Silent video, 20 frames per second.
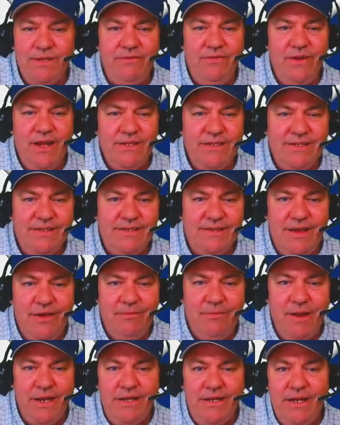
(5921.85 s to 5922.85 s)
I've done
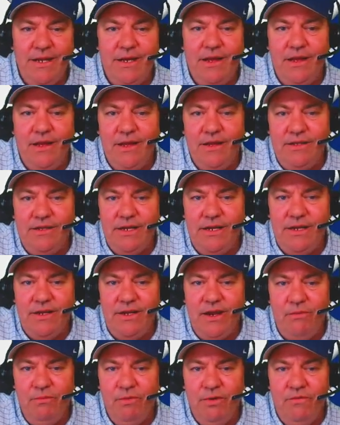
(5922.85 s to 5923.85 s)
some. I did a
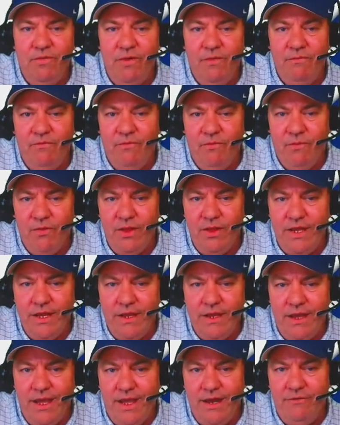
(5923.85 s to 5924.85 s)
number of them for the
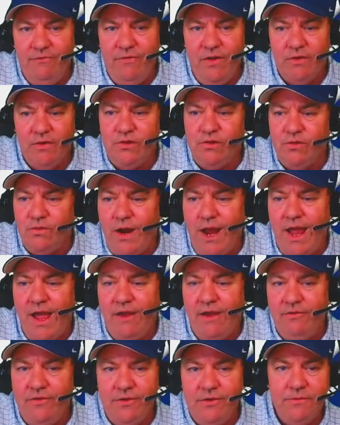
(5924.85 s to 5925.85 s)
NFL
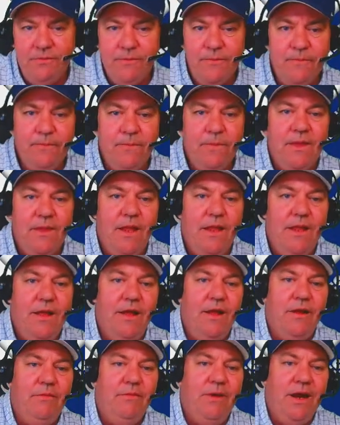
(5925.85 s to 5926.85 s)
draft,
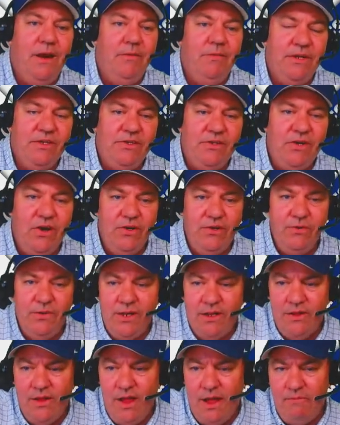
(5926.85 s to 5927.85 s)
and I'm going to start doing
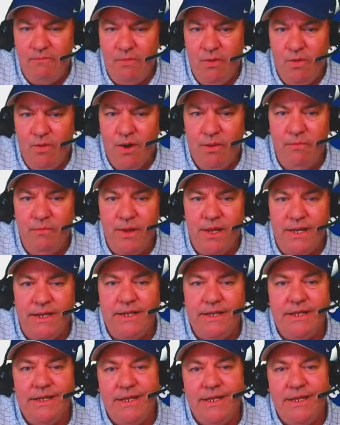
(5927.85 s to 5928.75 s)
a lot more. But